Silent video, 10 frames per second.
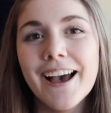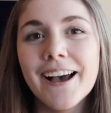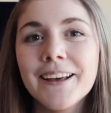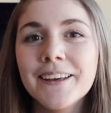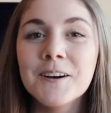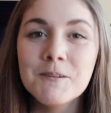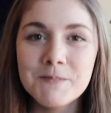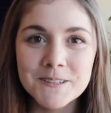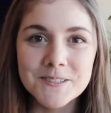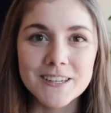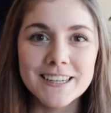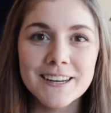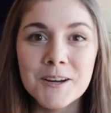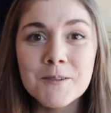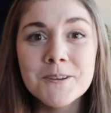I hope you enjoyed it.
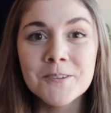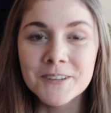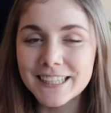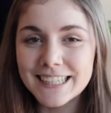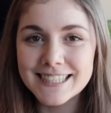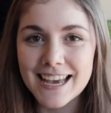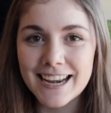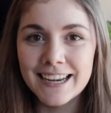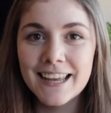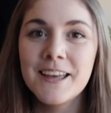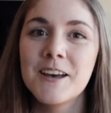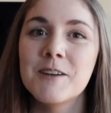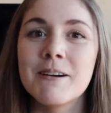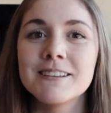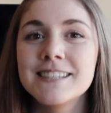I hope you're really excited
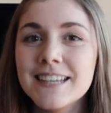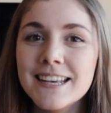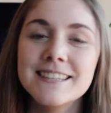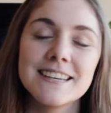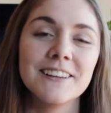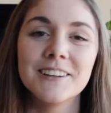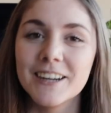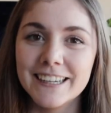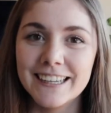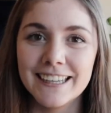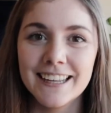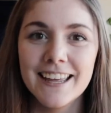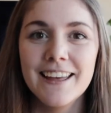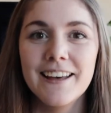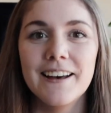about seeds and gardening.
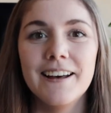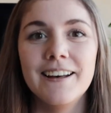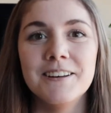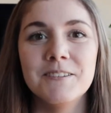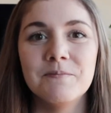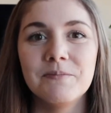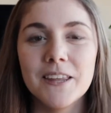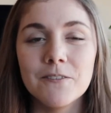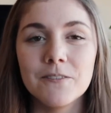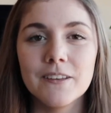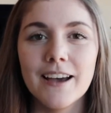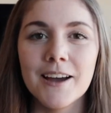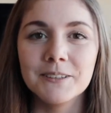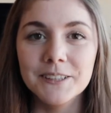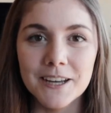If I
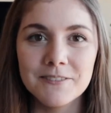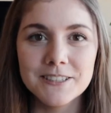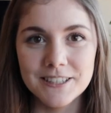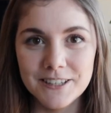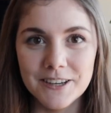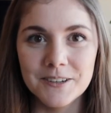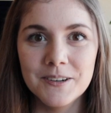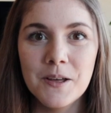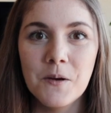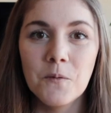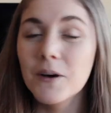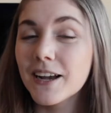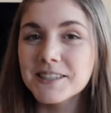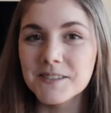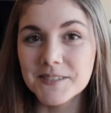would love to know what
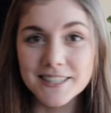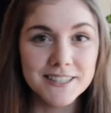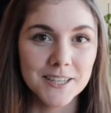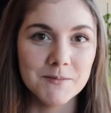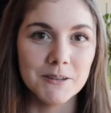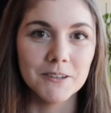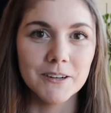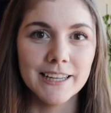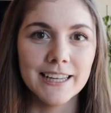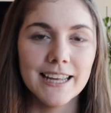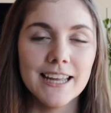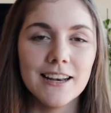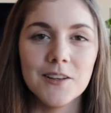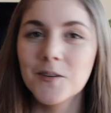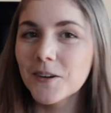kinds of seeds you're going to be growing
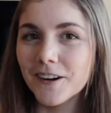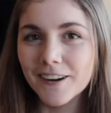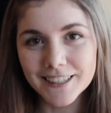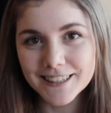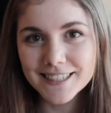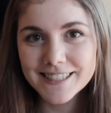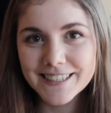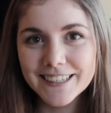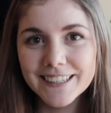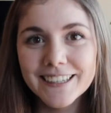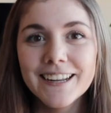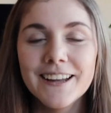in your garden this year,